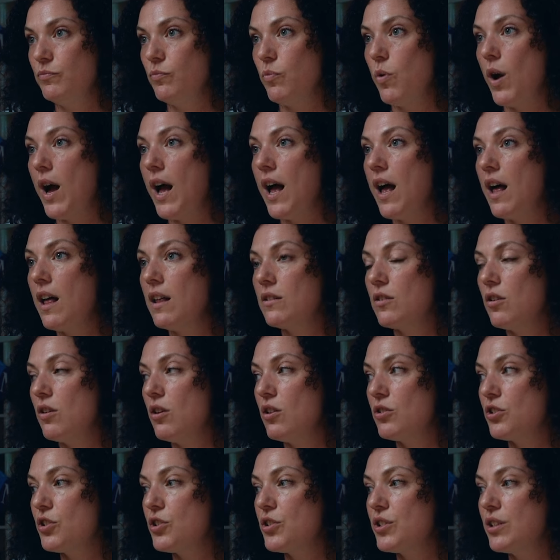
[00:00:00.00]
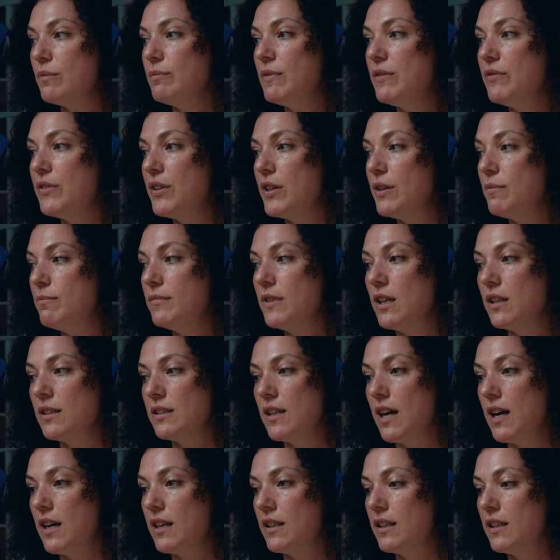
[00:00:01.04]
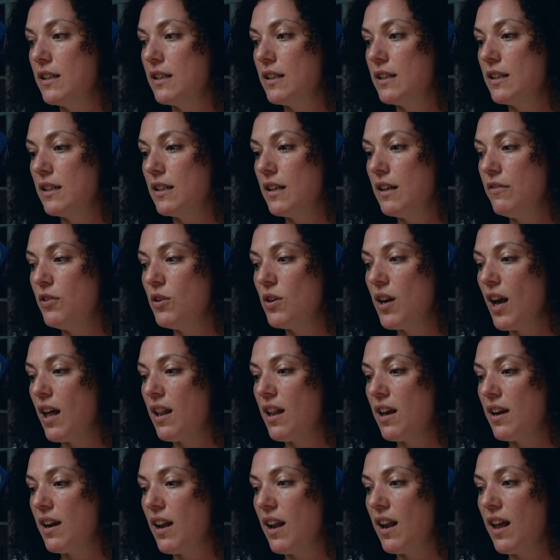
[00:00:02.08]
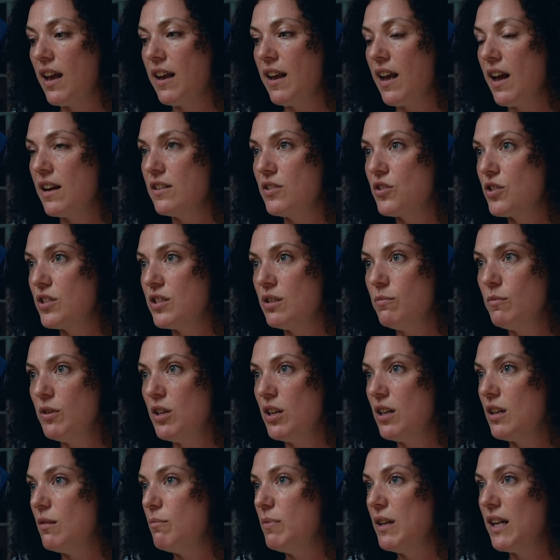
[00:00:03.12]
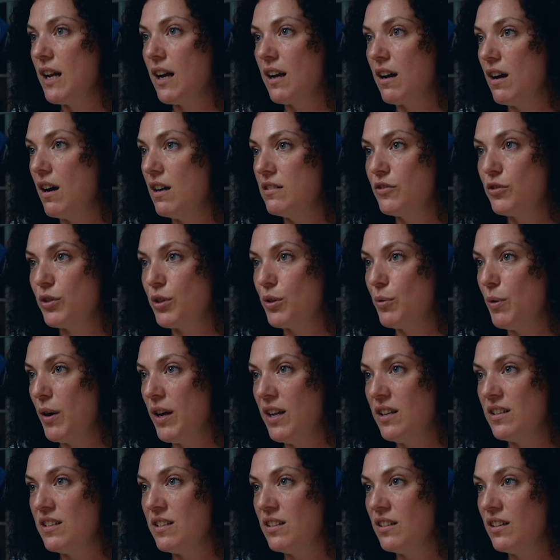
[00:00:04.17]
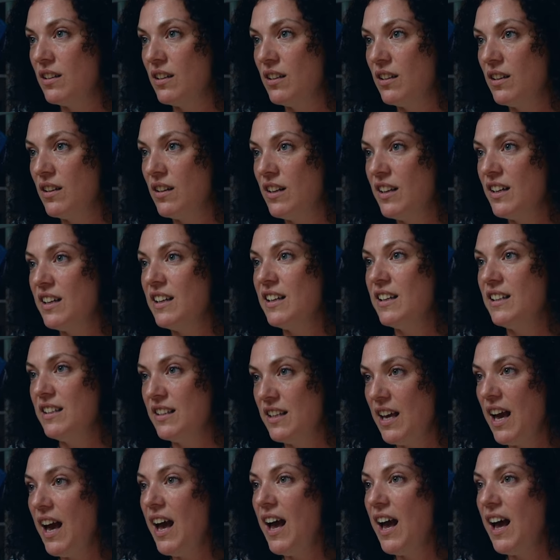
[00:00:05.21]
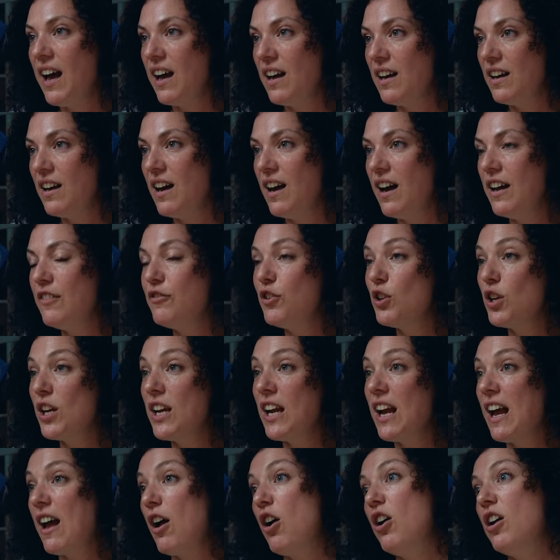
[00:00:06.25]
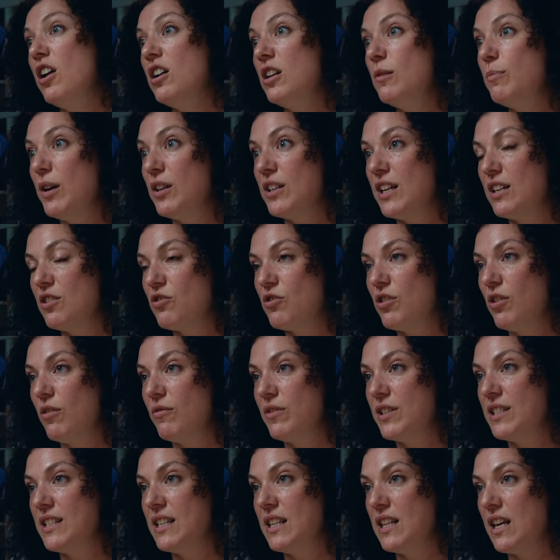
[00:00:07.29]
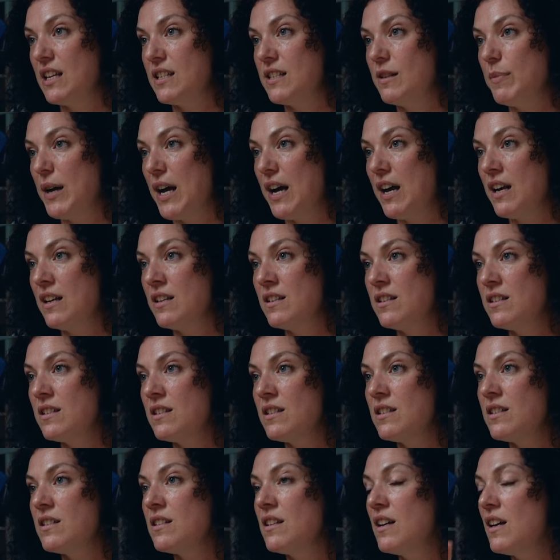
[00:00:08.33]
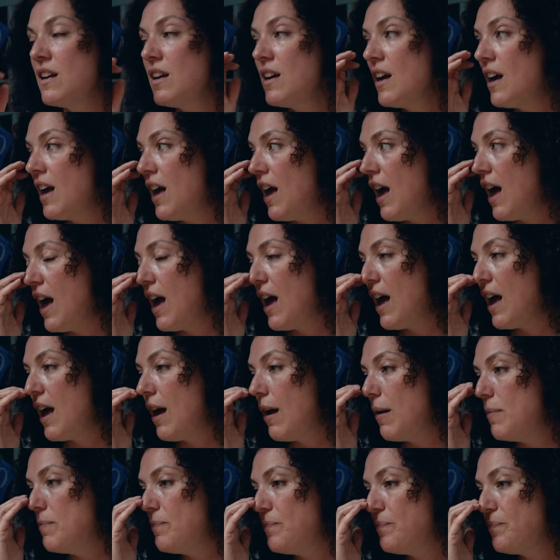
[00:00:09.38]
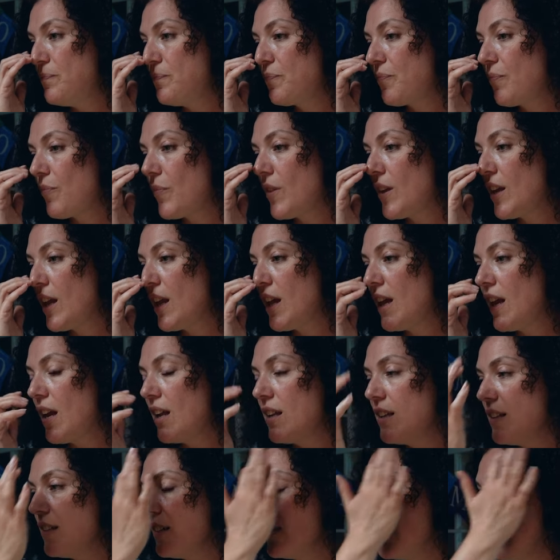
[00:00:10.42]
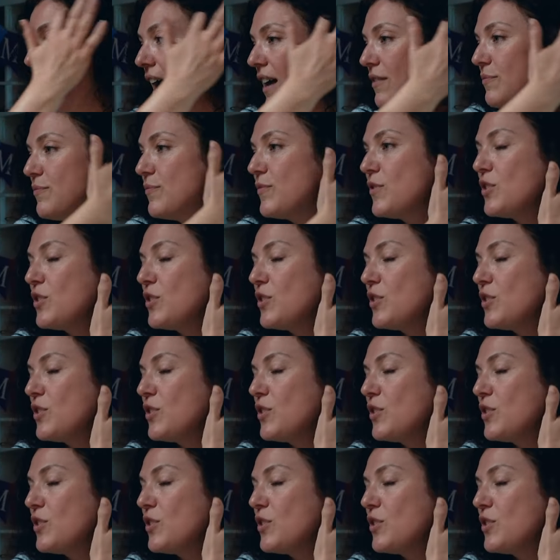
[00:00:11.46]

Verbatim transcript: Wow, gosh, some of them are like, if you get like a late entry, some of them can be like a hundred quid. Yeah. If you can get early bird entry, obviously that's the best. Mm. Um, yeah.